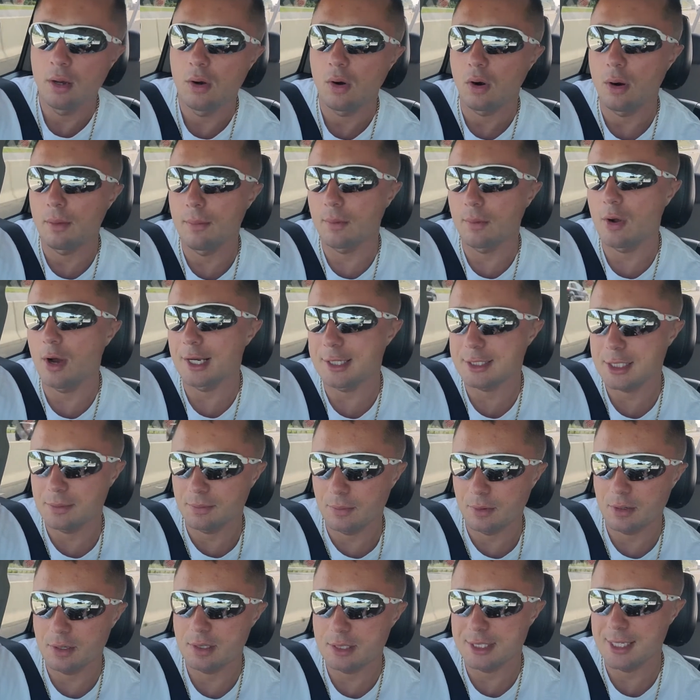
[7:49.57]
or
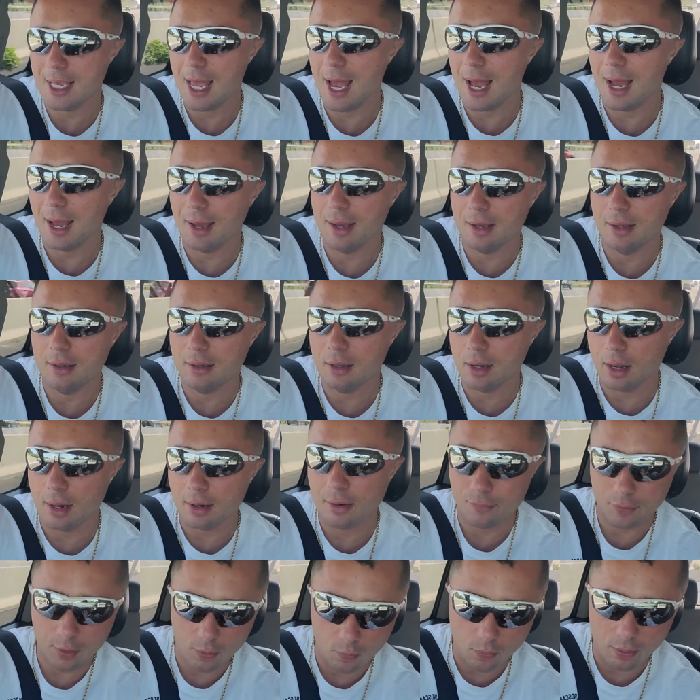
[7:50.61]
customers that, you
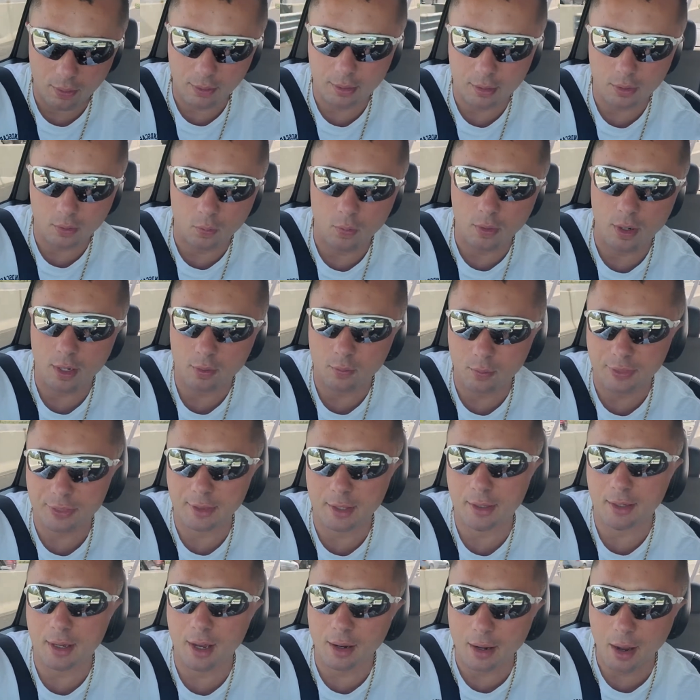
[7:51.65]
know, they're willing to work with a
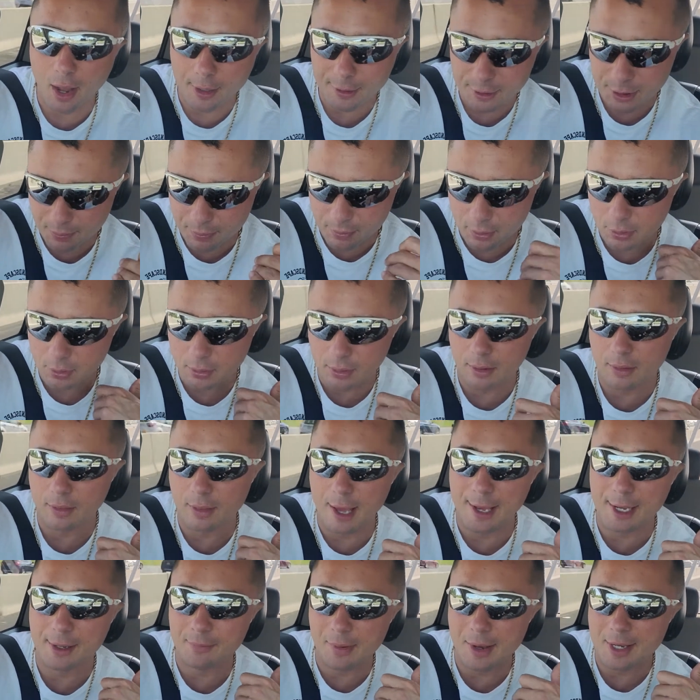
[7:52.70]
young entrepreneur
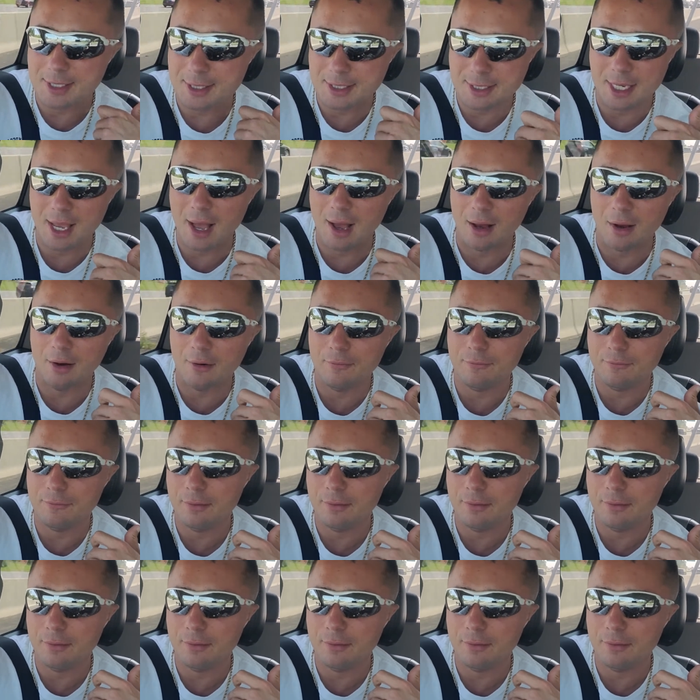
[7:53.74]
like myself.